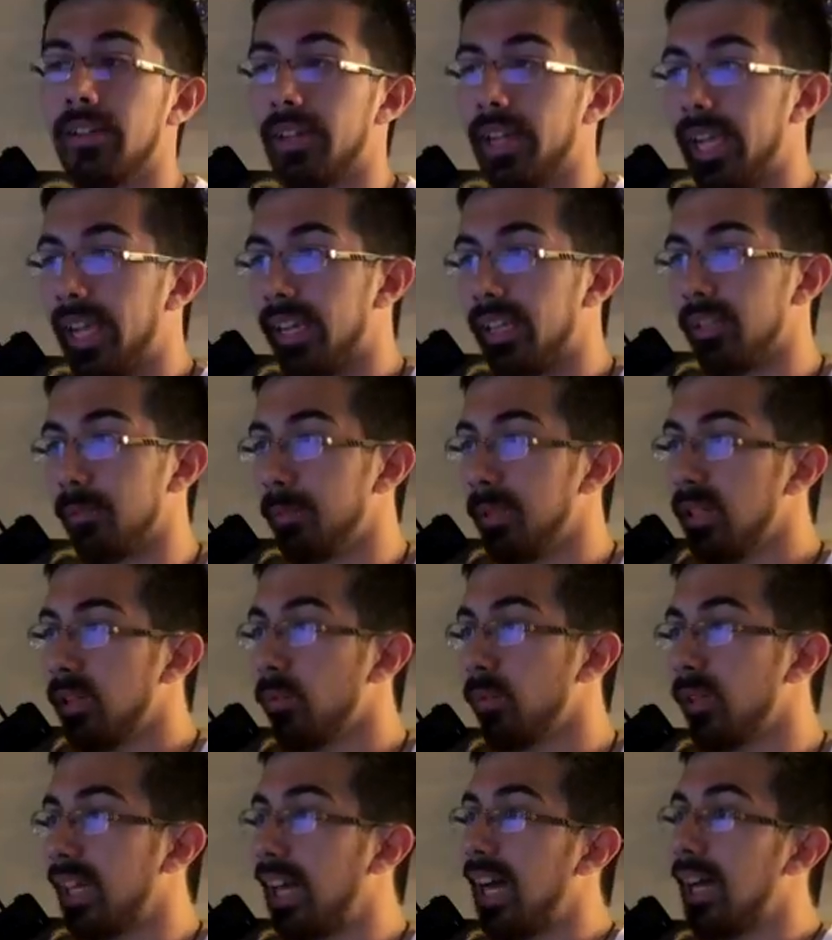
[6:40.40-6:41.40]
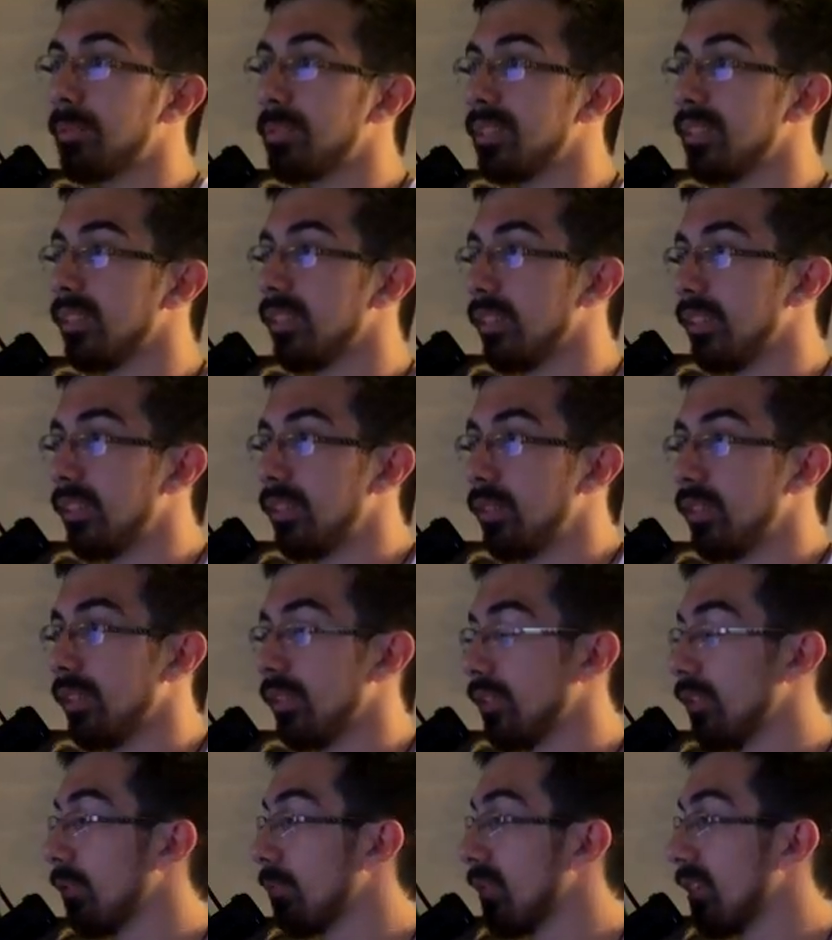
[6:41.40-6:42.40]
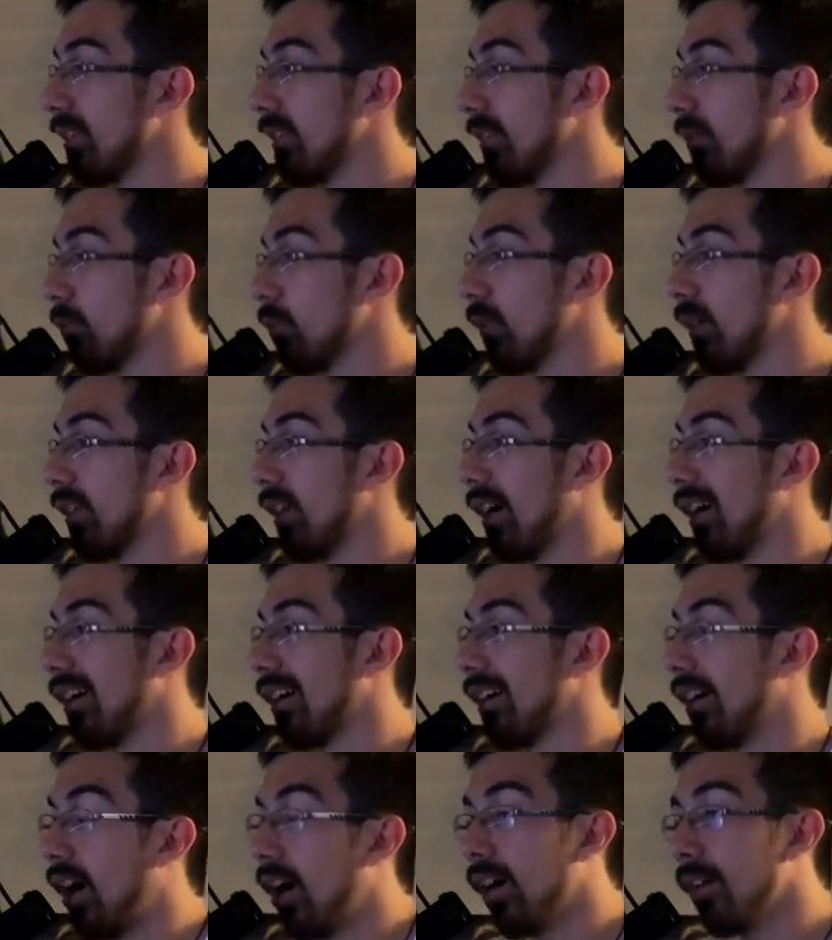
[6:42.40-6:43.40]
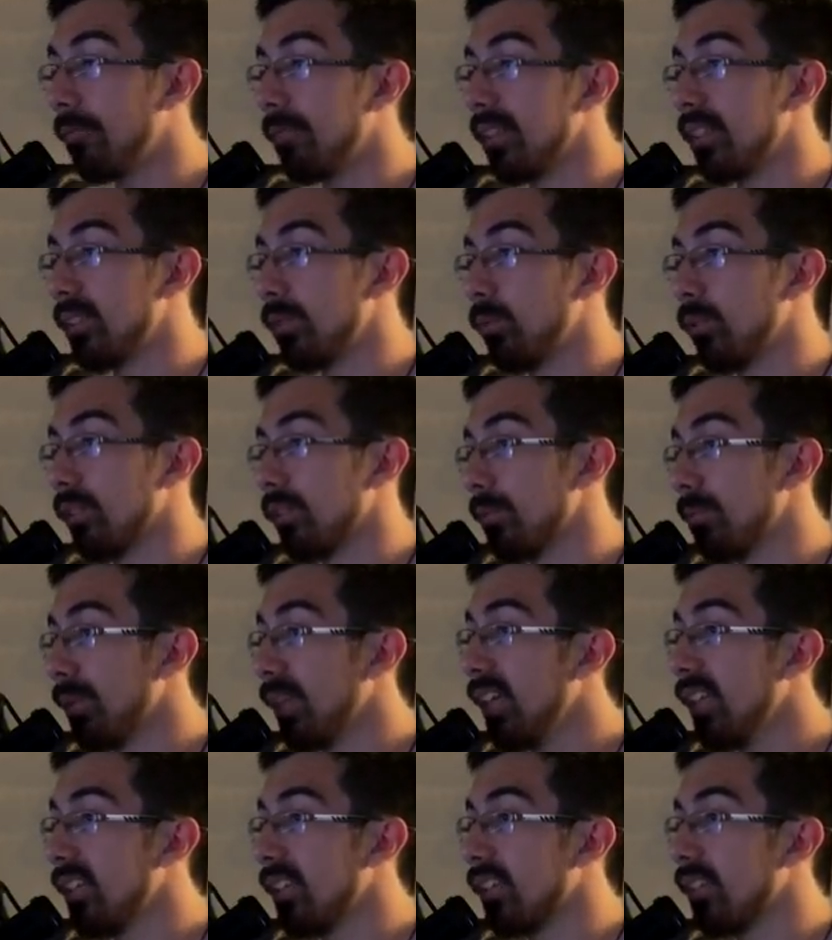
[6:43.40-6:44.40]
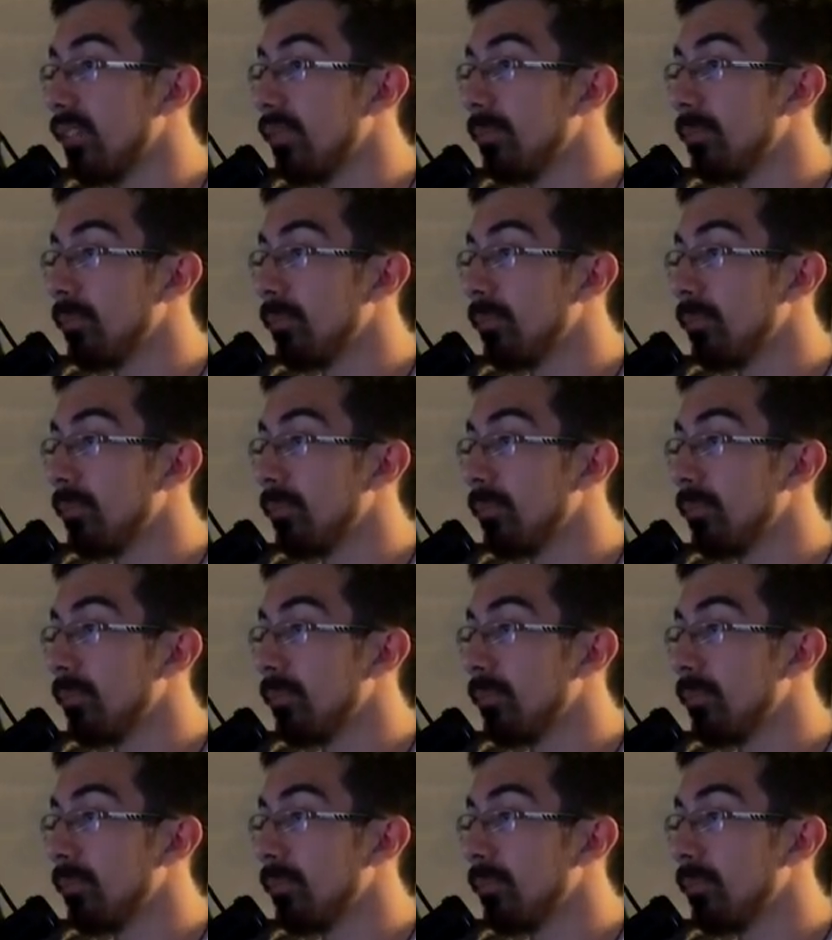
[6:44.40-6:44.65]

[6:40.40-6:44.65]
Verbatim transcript: And depending on what option, er, excuse me, what uh, offense he wants to play in,